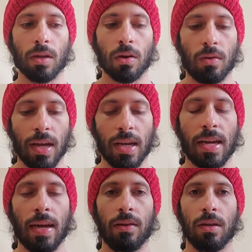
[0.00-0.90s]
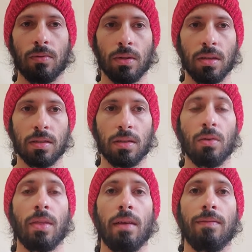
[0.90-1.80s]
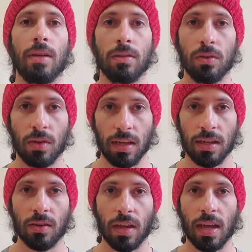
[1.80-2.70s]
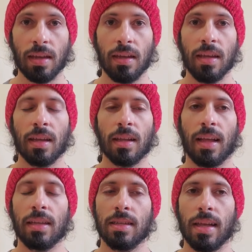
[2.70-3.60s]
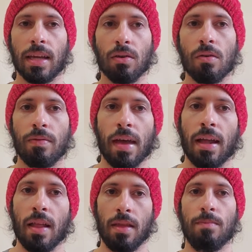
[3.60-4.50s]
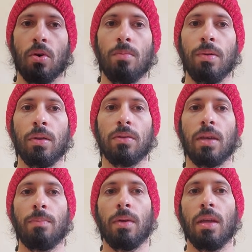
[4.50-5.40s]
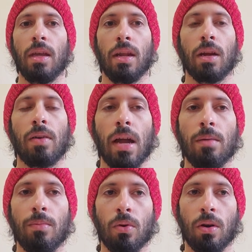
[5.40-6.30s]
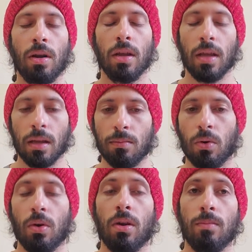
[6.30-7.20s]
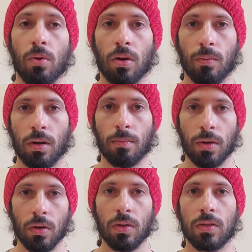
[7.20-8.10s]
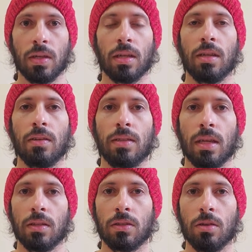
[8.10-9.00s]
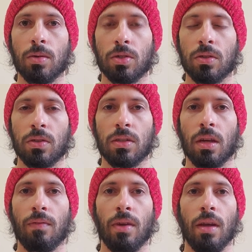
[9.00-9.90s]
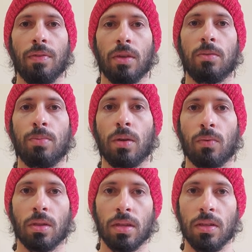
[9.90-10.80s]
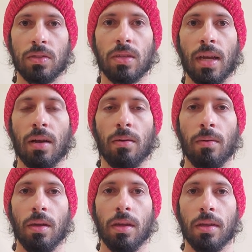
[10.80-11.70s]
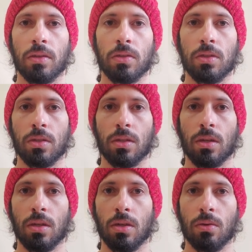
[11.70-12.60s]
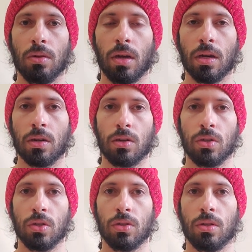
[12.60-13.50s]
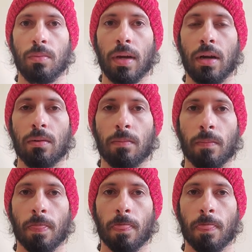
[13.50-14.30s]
Cry it out and release. Oh, that felt good. Okay, glad to let go of that. And then more builds up, and I cry out more and more and more. And what I'm noticing is that so much of the stuff that's being released now is no longer just about